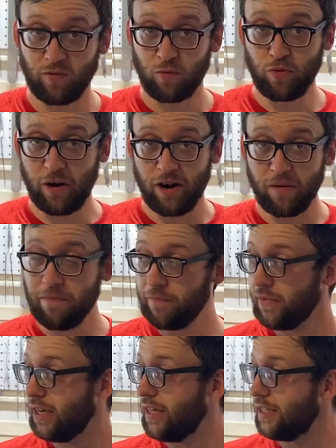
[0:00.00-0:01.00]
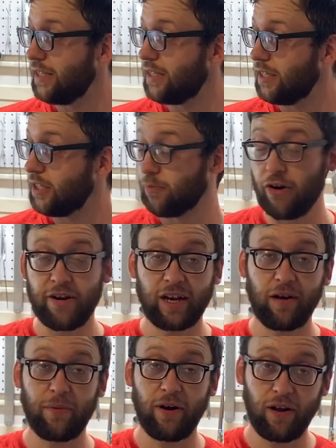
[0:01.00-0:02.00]
rhubarb is sprouting
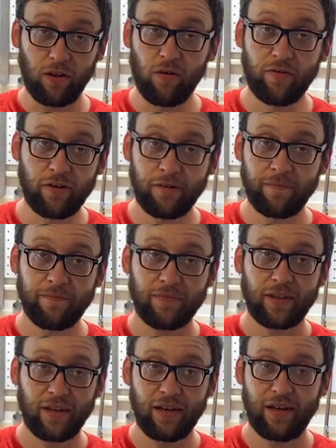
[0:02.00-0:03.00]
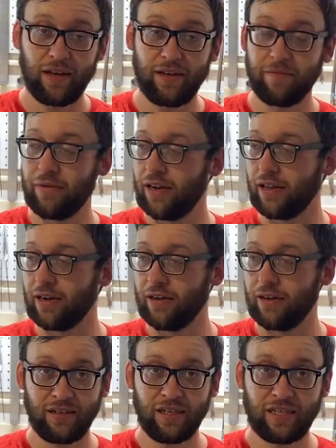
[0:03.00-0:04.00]
up all over in my
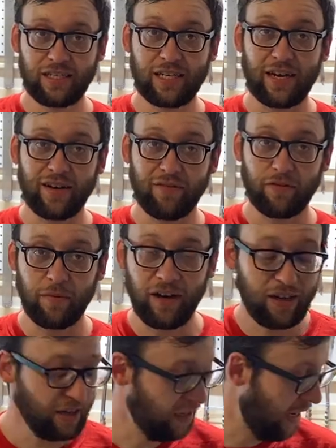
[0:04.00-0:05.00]
little state of Vermont,